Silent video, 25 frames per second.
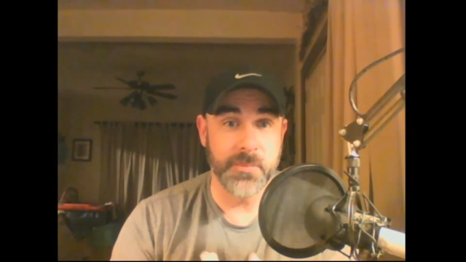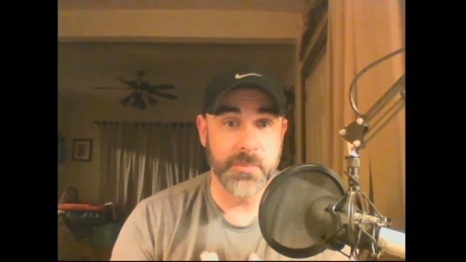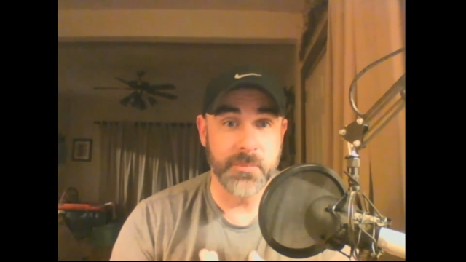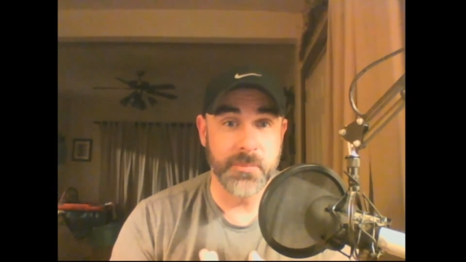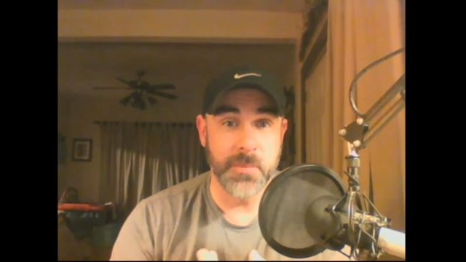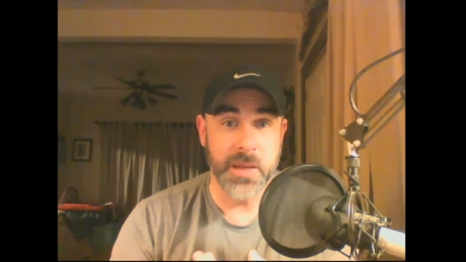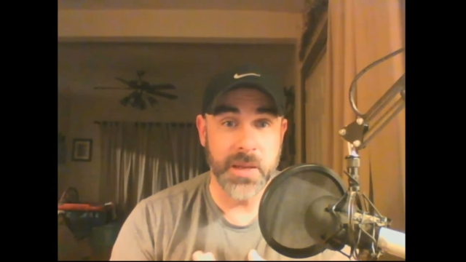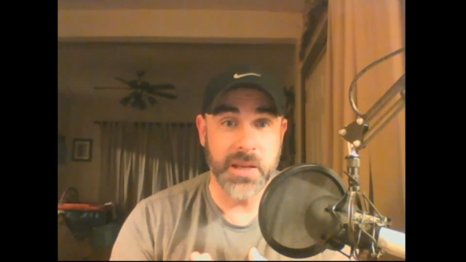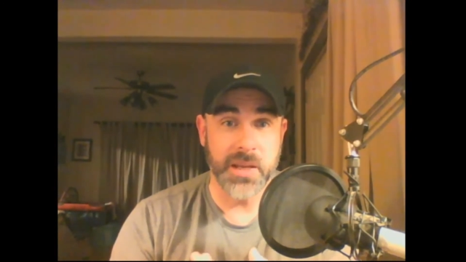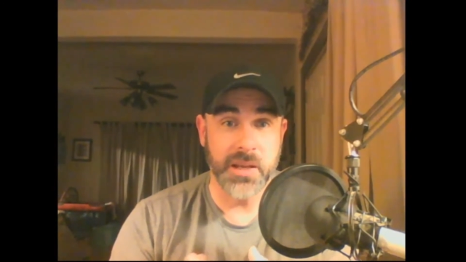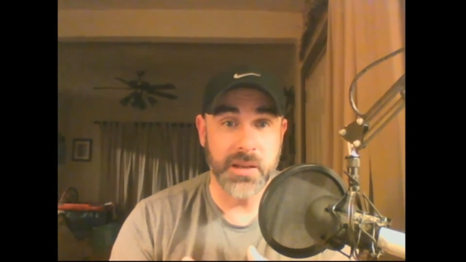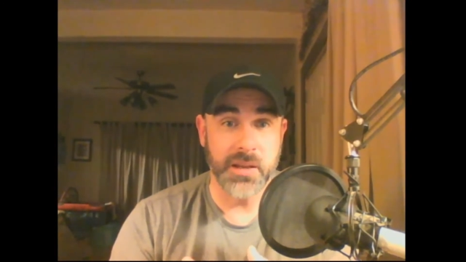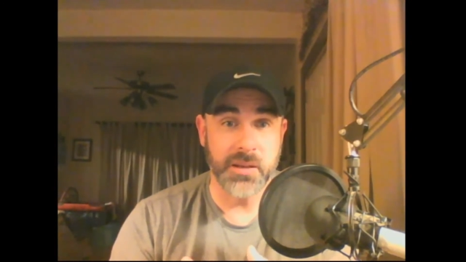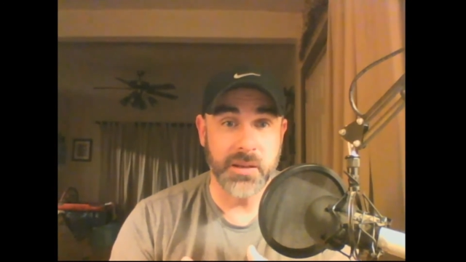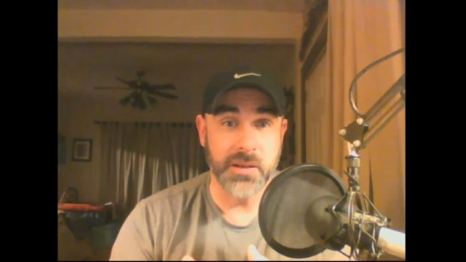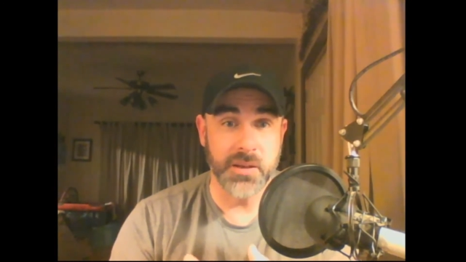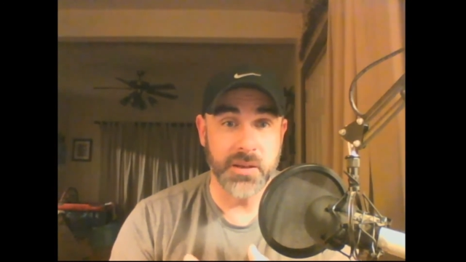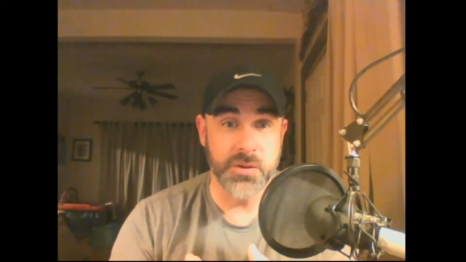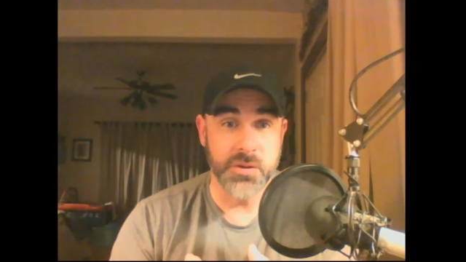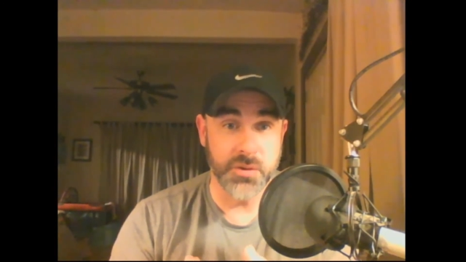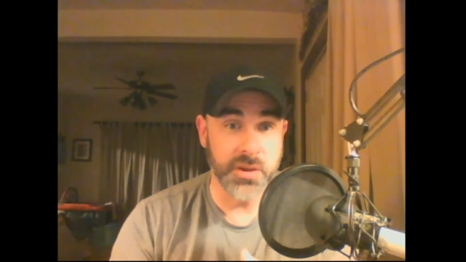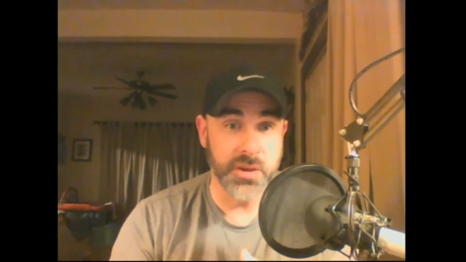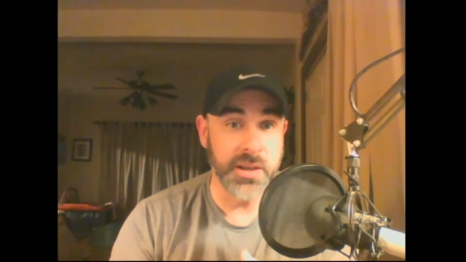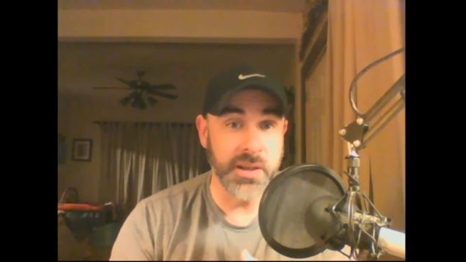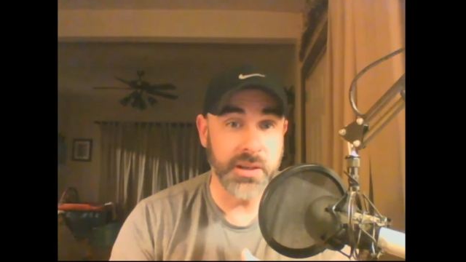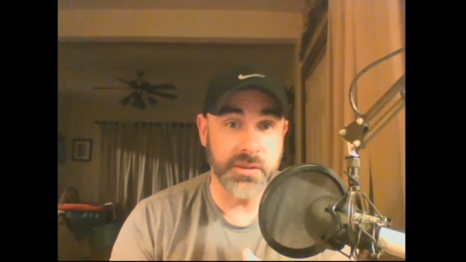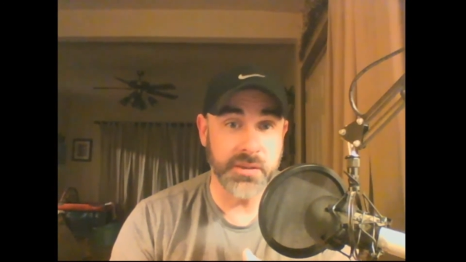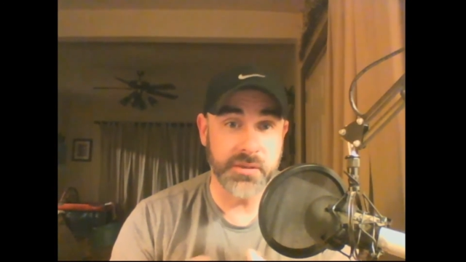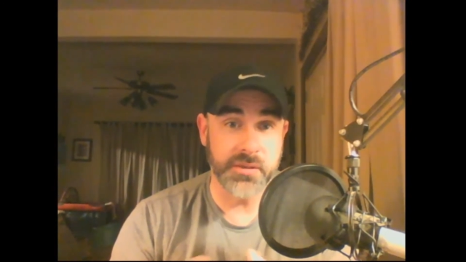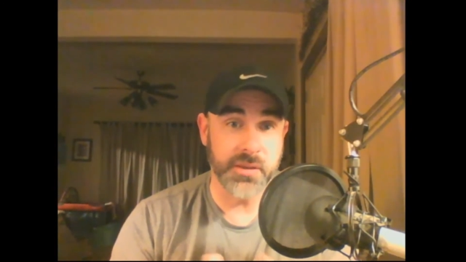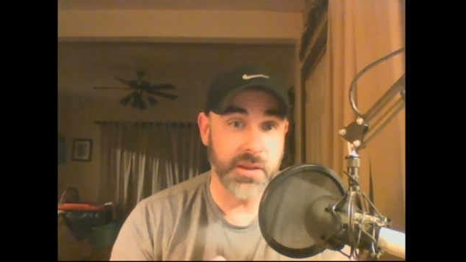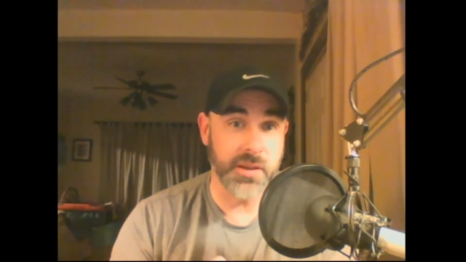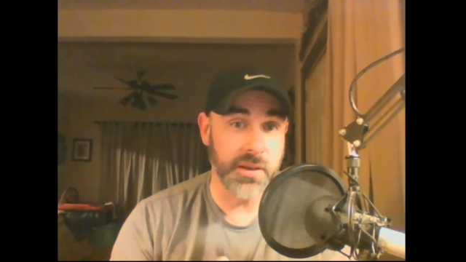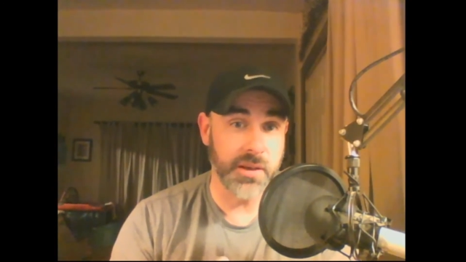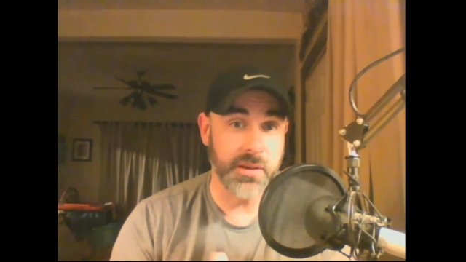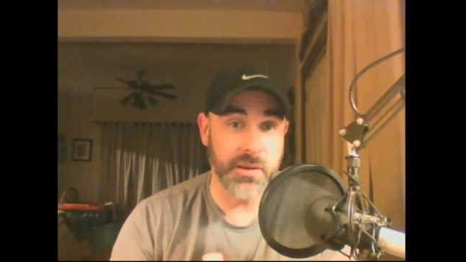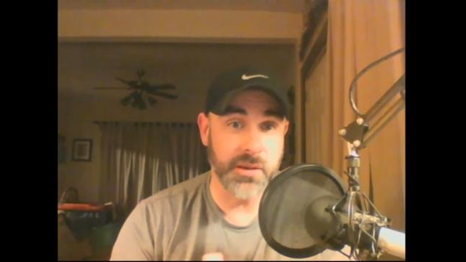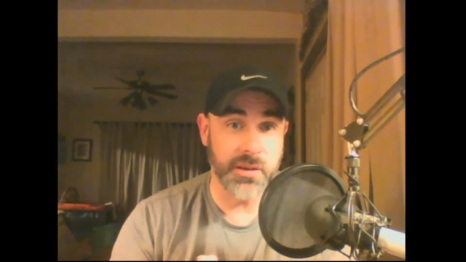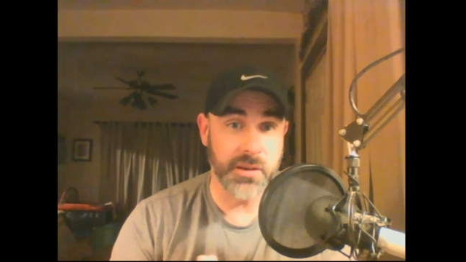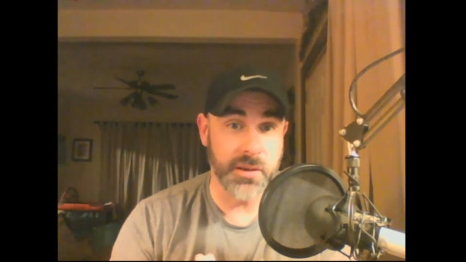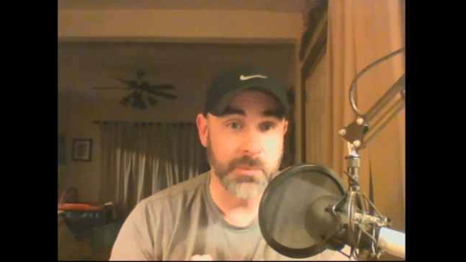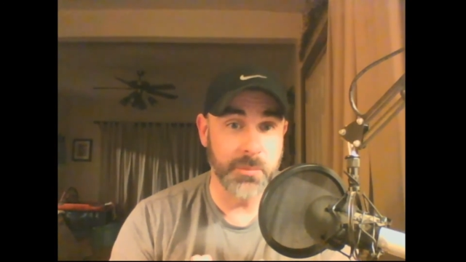making drinks like